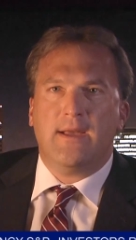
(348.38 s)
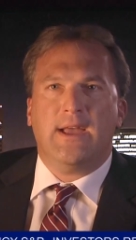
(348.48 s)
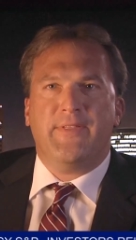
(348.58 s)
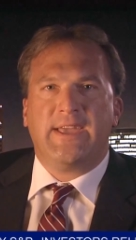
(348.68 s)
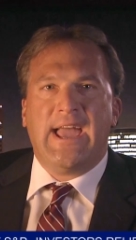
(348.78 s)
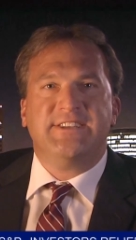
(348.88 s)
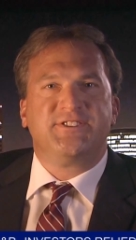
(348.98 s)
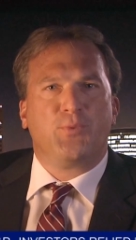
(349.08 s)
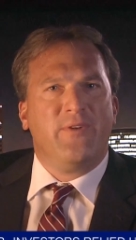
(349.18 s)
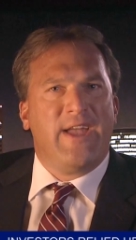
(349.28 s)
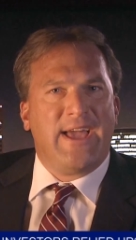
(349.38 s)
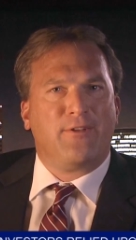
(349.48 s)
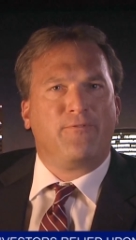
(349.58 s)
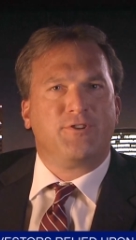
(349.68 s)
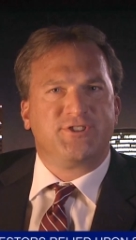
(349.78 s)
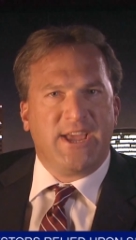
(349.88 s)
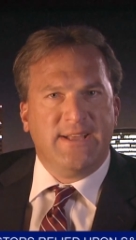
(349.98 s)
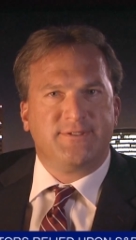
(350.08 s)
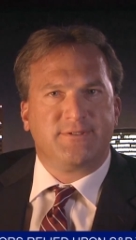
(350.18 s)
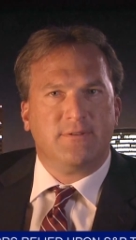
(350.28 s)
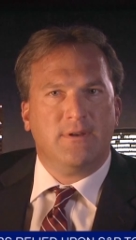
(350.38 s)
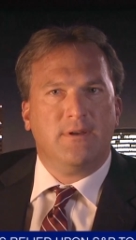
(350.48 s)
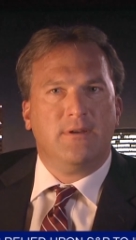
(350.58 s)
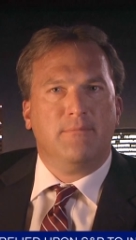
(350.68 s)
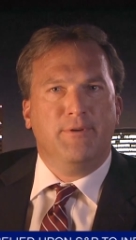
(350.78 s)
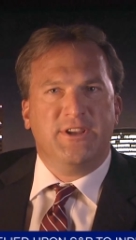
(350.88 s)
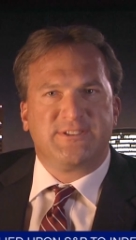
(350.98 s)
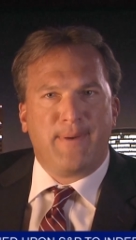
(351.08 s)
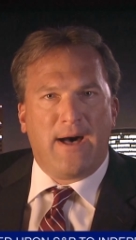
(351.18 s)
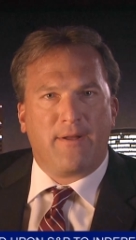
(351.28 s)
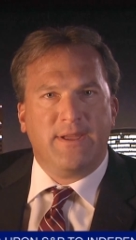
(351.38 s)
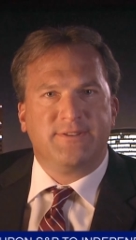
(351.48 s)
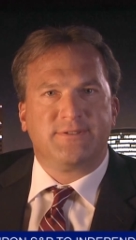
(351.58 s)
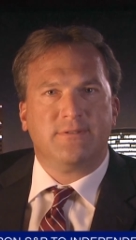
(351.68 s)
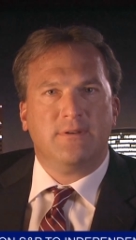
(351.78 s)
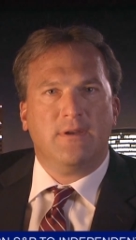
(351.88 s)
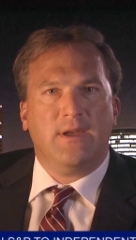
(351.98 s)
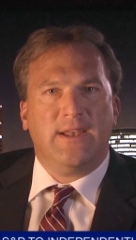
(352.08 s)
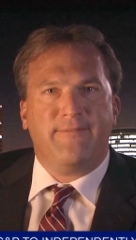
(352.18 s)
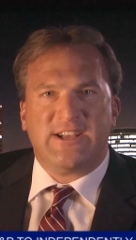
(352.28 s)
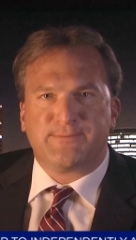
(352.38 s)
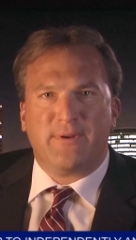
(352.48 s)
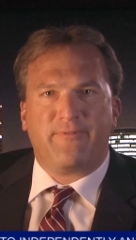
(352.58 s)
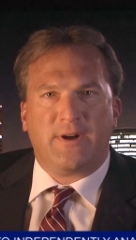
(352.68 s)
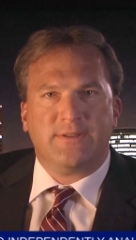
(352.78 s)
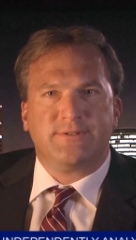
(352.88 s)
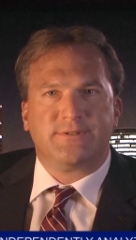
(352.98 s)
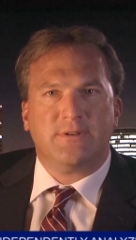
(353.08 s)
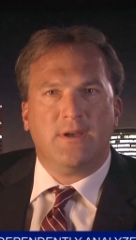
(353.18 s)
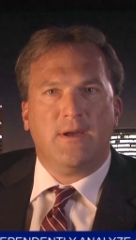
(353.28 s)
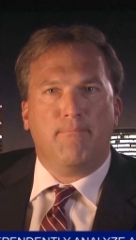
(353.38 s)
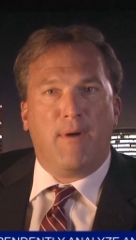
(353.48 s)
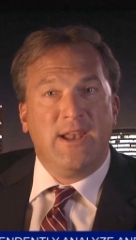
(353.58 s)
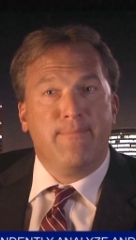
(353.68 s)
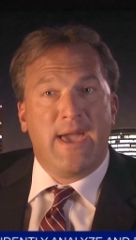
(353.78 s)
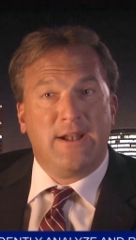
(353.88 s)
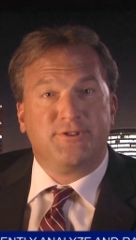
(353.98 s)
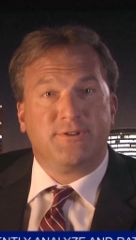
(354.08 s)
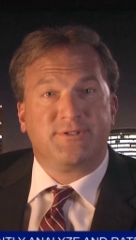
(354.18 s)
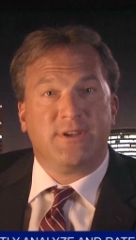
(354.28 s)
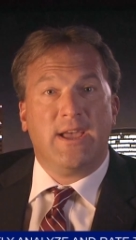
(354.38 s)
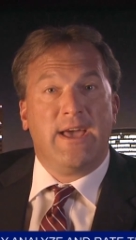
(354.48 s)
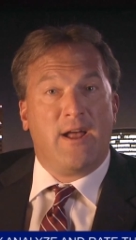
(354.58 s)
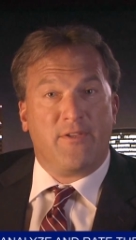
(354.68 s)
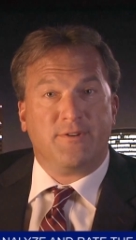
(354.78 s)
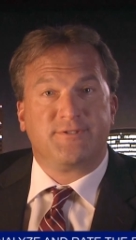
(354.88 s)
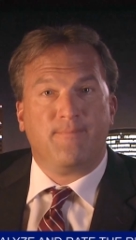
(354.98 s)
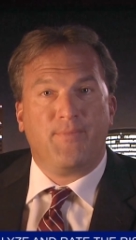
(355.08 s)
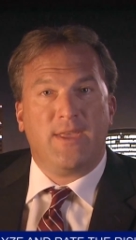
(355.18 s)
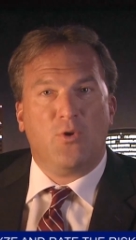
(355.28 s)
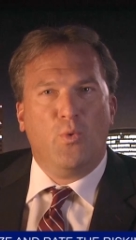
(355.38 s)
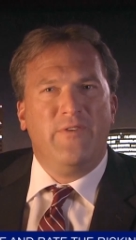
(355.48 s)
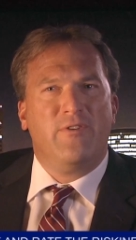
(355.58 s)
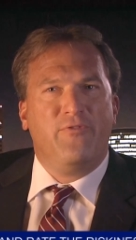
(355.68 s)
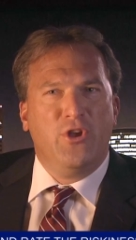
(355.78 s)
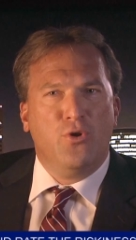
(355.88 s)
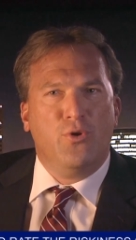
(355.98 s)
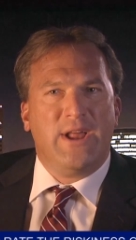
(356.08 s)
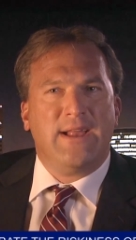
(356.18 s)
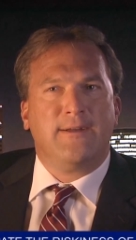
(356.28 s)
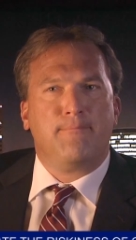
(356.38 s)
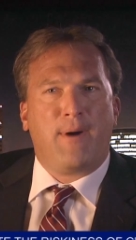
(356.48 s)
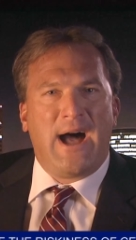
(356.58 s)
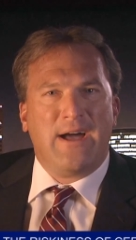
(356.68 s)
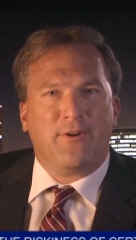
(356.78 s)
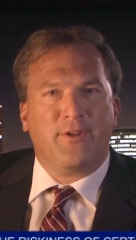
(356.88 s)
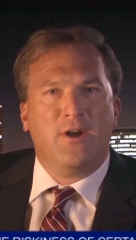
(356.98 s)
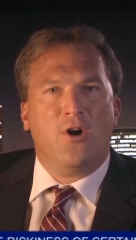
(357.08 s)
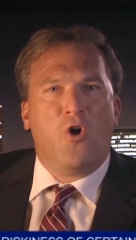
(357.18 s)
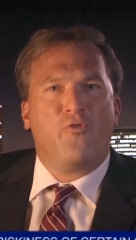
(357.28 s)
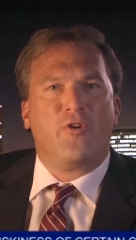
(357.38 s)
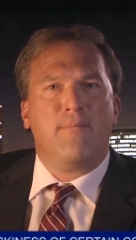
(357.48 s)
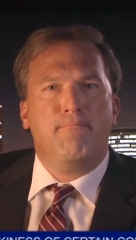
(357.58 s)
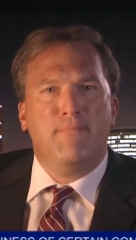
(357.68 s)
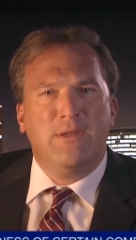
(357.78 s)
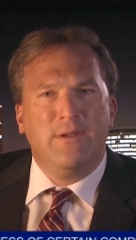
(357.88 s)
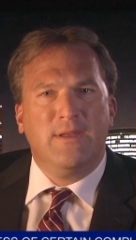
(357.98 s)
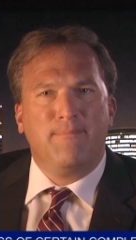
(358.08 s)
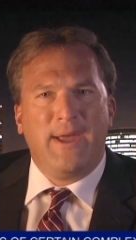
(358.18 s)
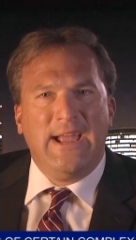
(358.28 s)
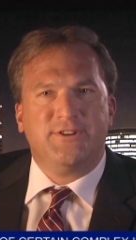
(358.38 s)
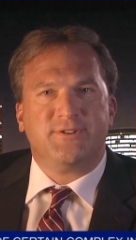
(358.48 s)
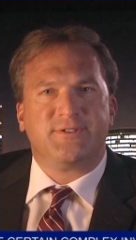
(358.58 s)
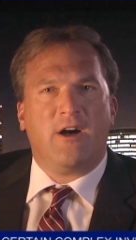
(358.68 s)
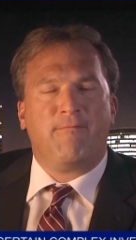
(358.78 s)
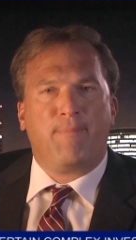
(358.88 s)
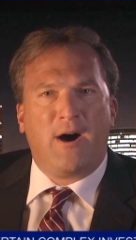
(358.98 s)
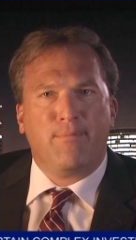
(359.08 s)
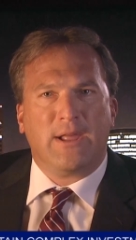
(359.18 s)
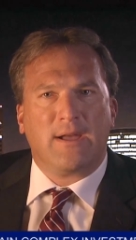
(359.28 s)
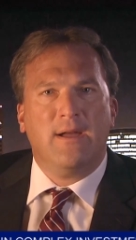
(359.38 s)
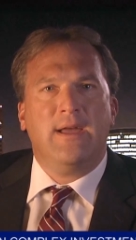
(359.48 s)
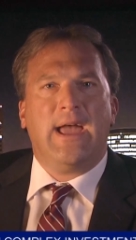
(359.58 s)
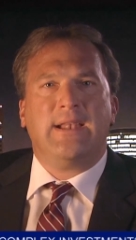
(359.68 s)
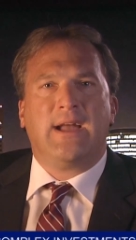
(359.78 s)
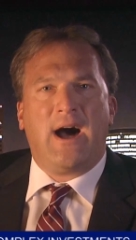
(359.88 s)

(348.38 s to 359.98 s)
In the cases we've handled for states, municipalities, investment funds, money managers, and others, we've reviewed and compiled over a million pages of public and